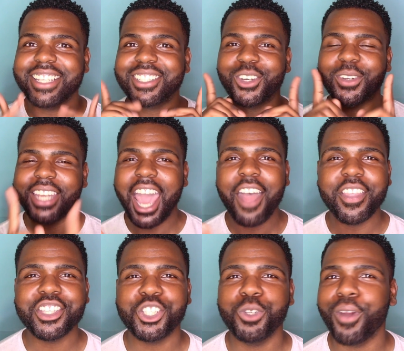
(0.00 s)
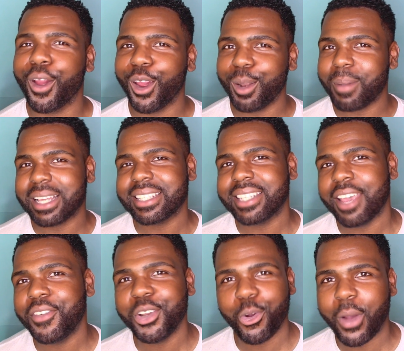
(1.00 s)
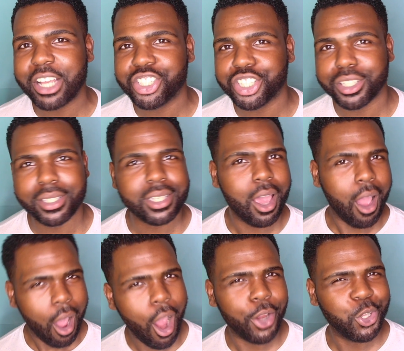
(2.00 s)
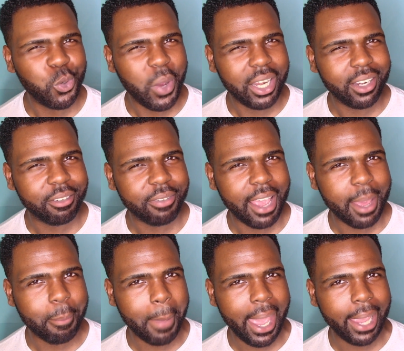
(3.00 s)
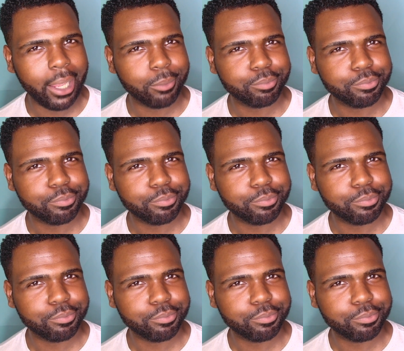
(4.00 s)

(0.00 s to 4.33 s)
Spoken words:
so now that you've heard my 7 questions, are you ready to find bae?